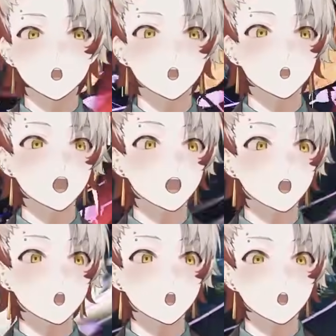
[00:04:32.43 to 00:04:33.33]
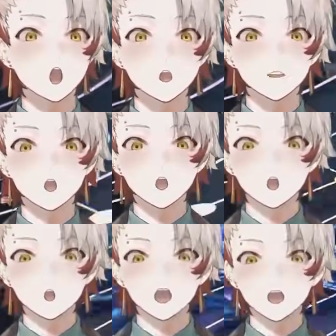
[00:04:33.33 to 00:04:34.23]
Okay. Galbrena,
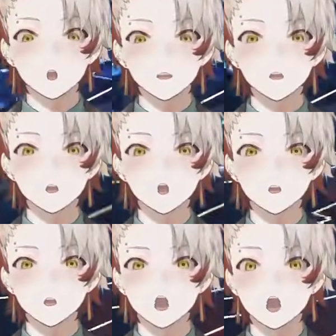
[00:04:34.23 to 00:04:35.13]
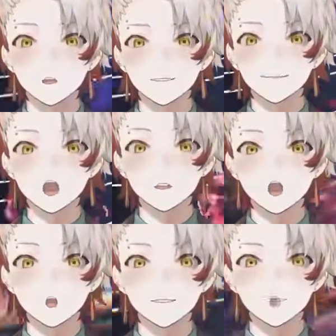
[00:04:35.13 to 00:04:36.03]
echo instantly. So we're almost max
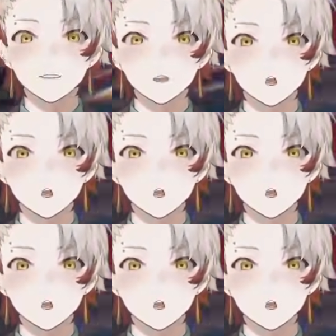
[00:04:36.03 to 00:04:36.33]
Afterflame, which is the